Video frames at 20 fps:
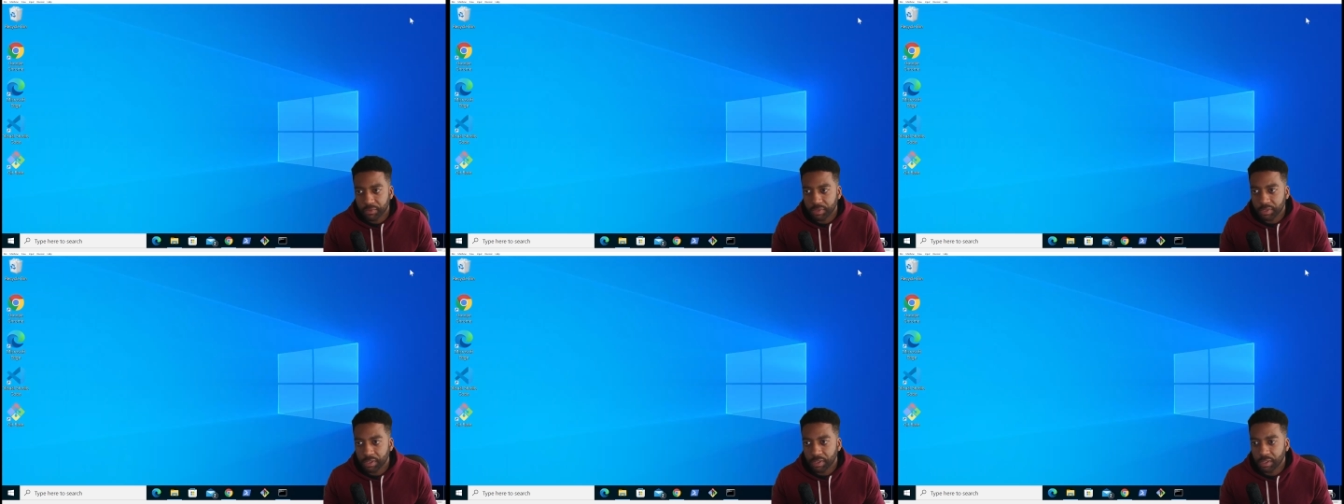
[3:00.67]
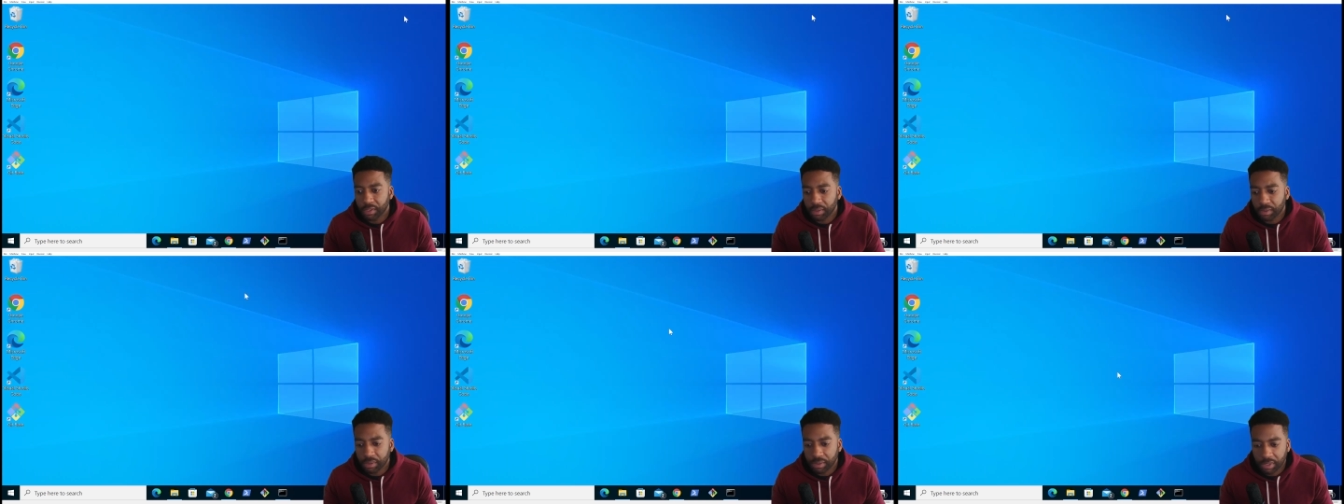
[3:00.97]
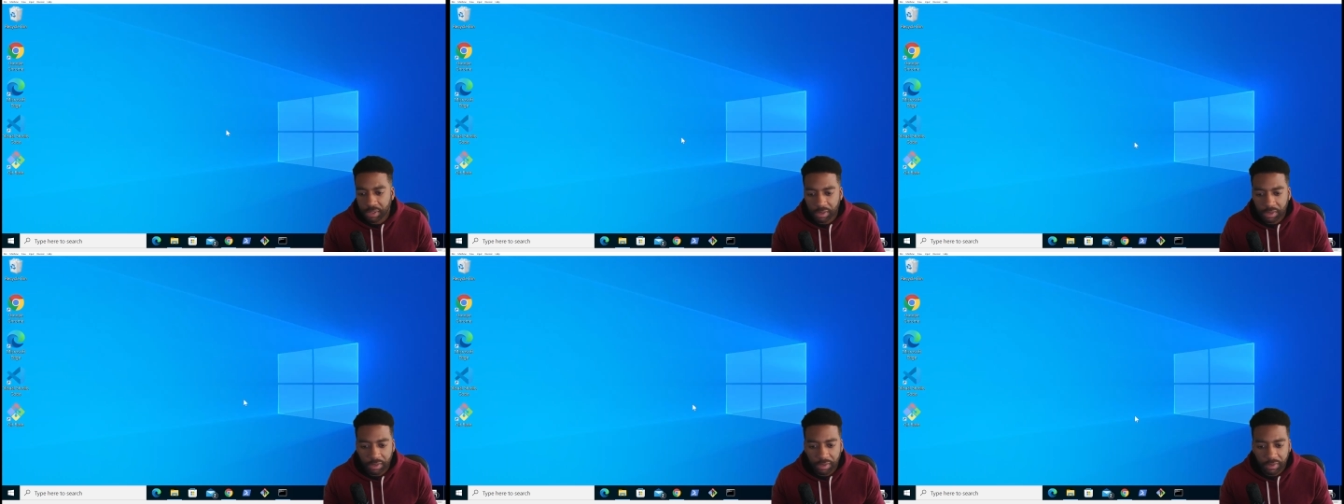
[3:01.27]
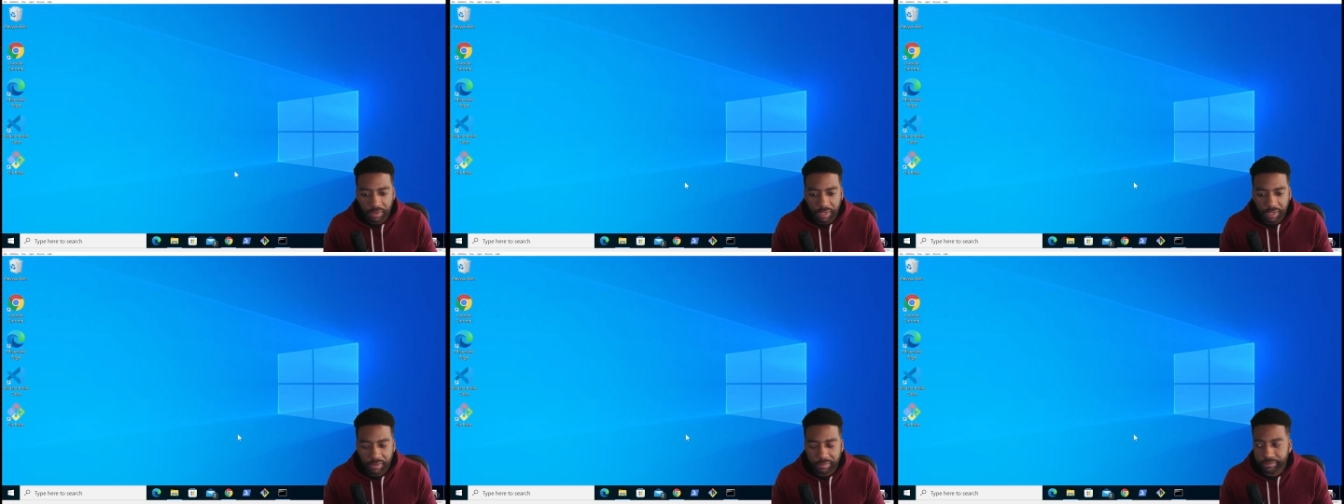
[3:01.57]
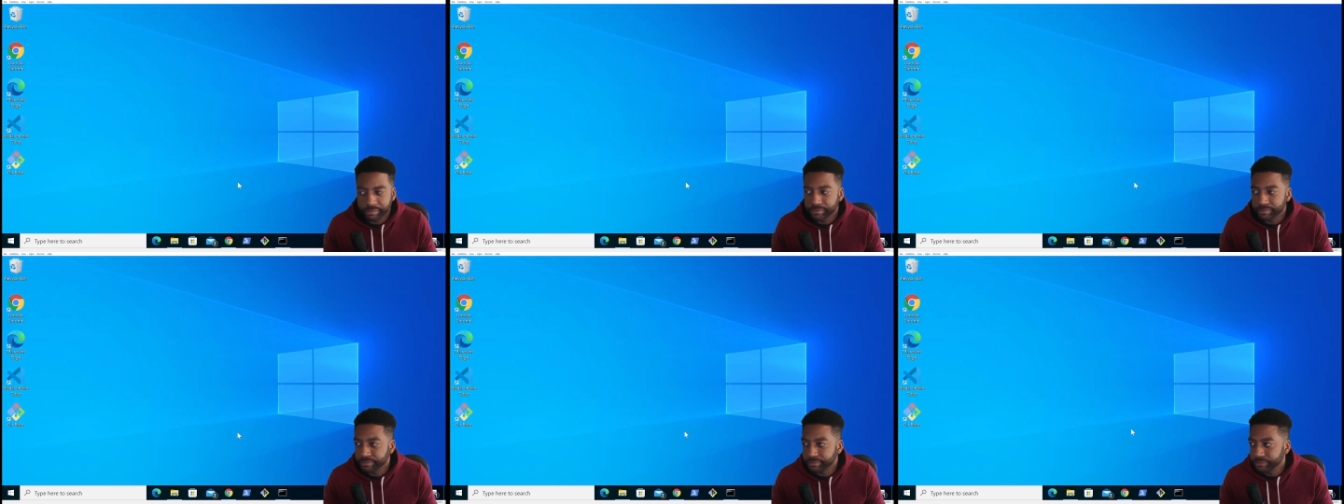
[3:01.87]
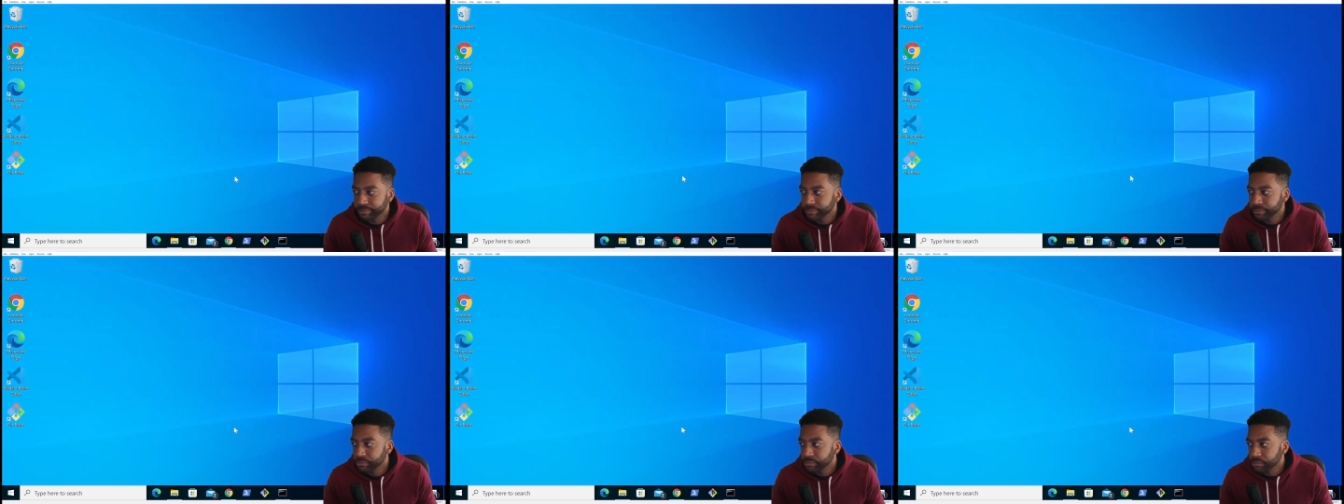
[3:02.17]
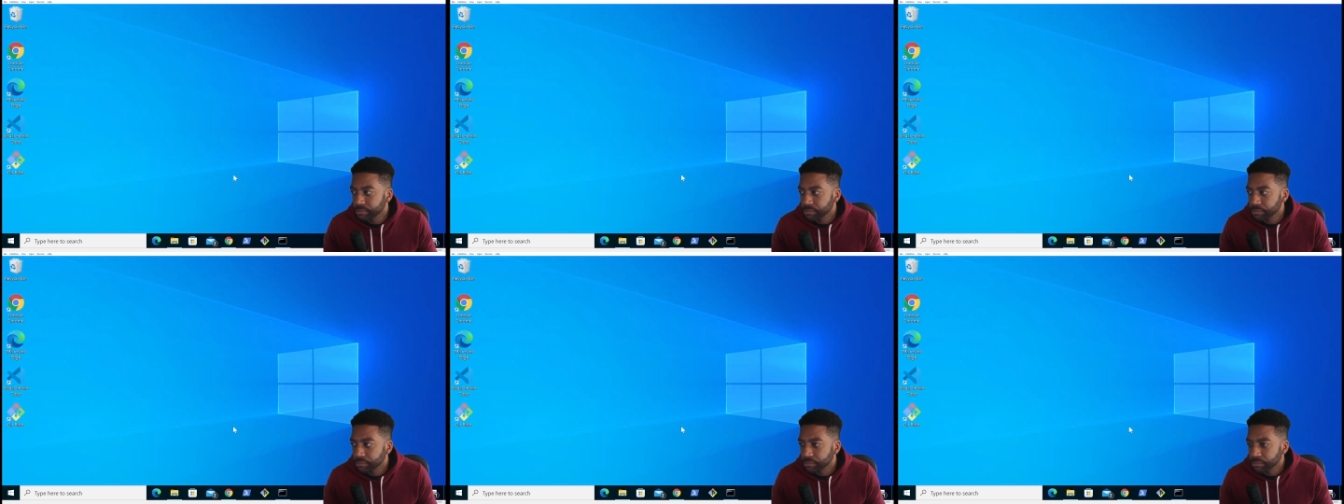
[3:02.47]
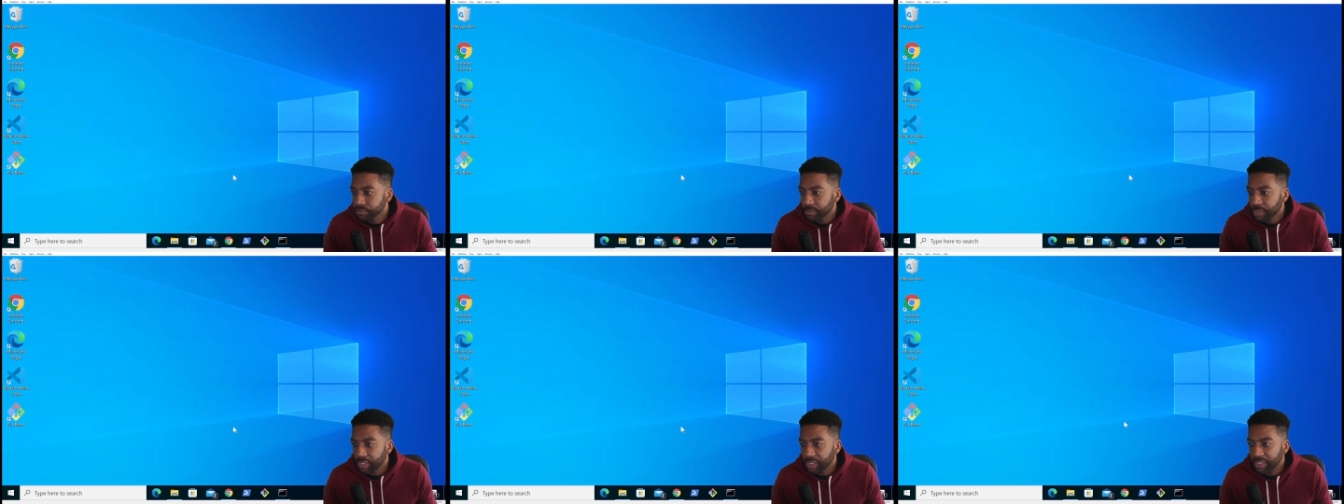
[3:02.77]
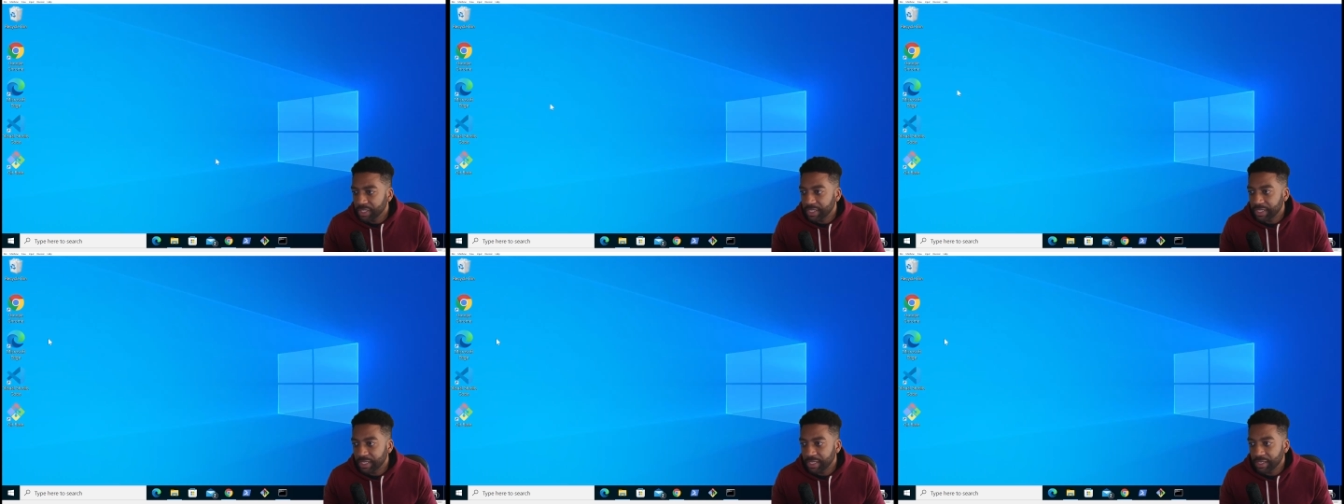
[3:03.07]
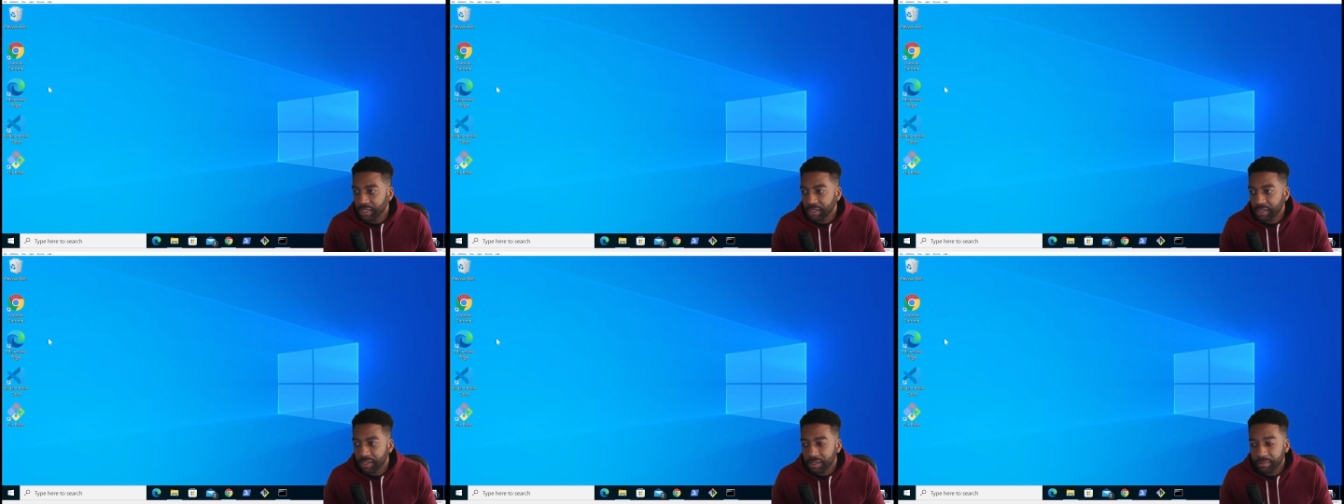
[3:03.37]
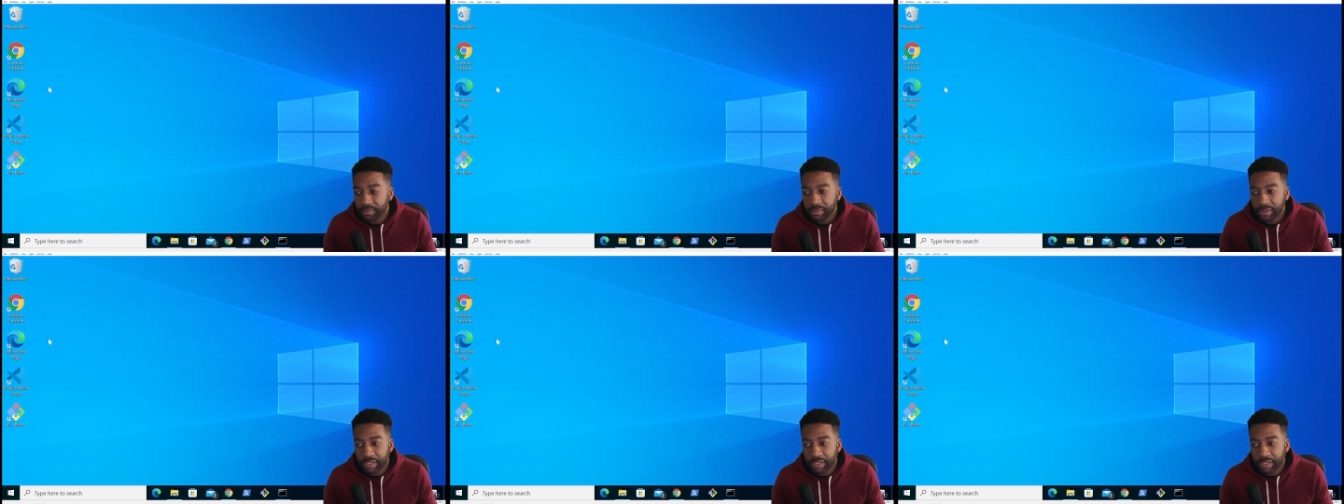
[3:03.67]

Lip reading: to go and create a GitHub